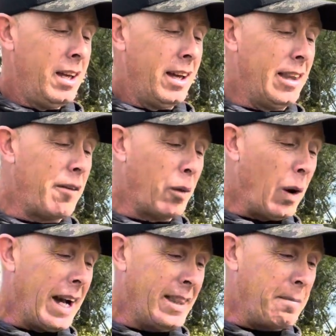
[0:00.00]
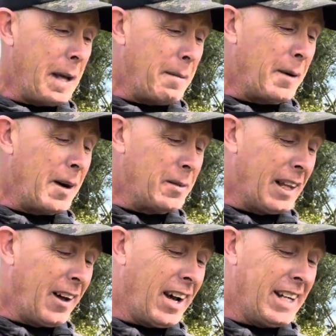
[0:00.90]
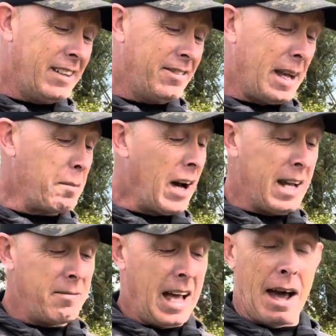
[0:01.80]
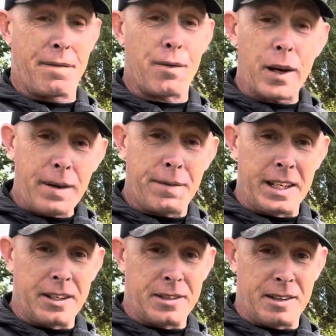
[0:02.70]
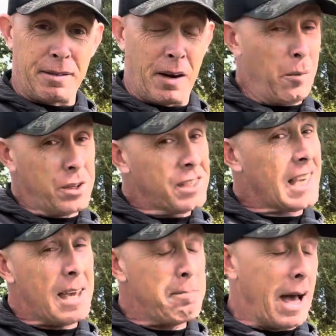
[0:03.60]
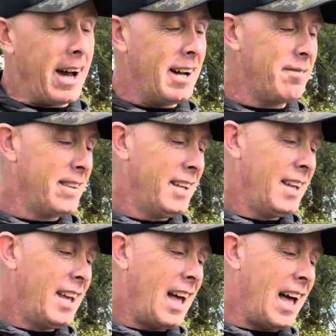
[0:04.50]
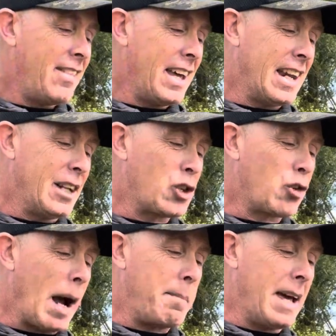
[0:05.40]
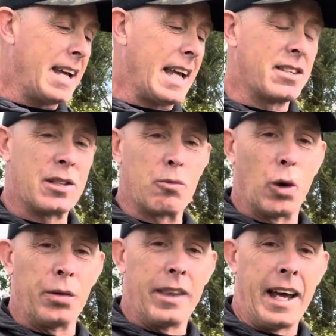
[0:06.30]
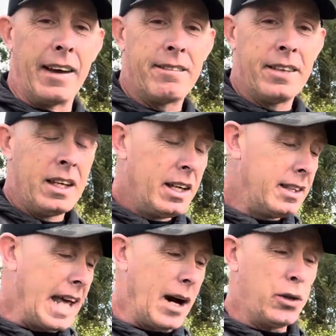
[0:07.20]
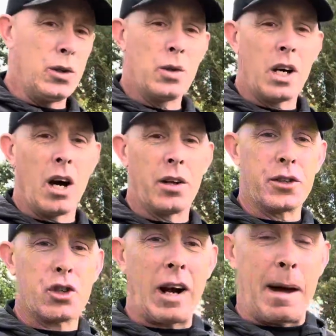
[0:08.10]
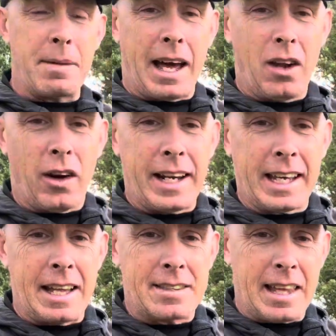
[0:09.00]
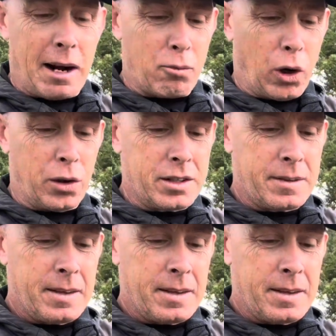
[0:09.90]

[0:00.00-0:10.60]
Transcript: Another way that people hold the line, they might have 3 fingers in front, which is getting better, and then they trap it against the rod there. Now, you can't trap that line against that rod